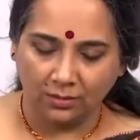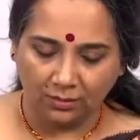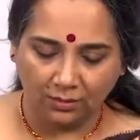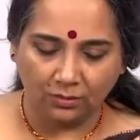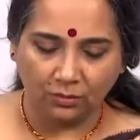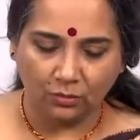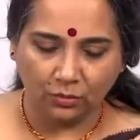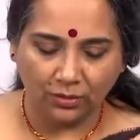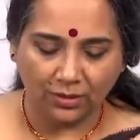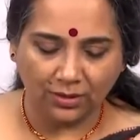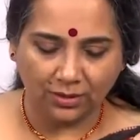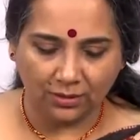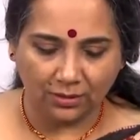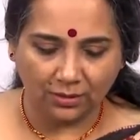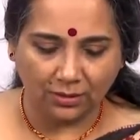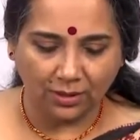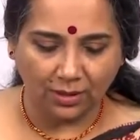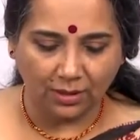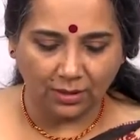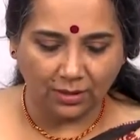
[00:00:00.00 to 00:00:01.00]
the note that
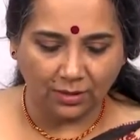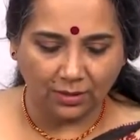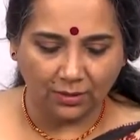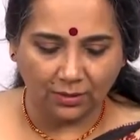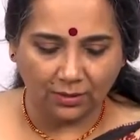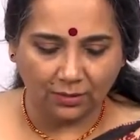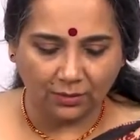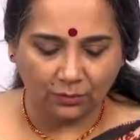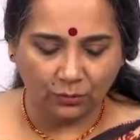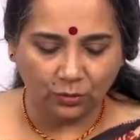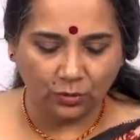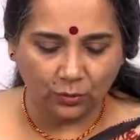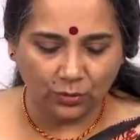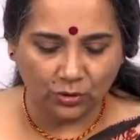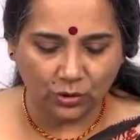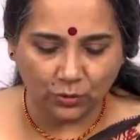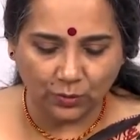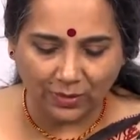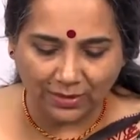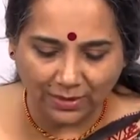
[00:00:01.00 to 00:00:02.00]
uh, with
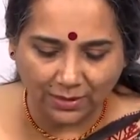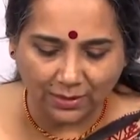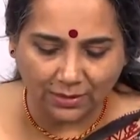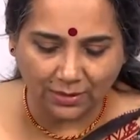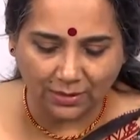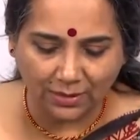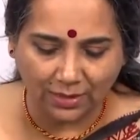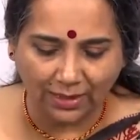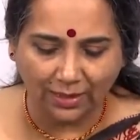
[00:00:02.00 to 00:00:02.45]
which you end